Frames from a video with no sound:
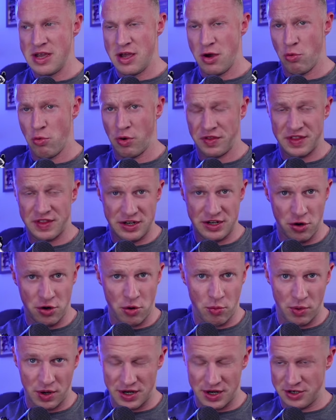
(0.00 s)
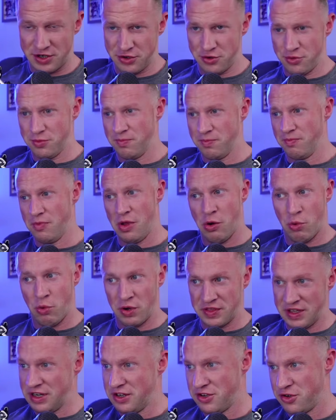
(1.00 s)
what they don't want to do, what
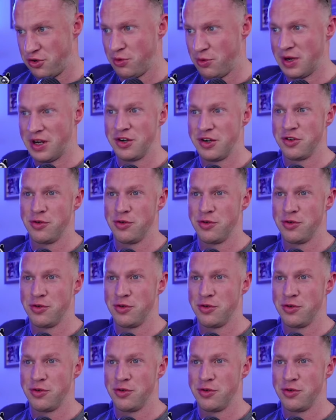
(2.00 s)
they do want to do.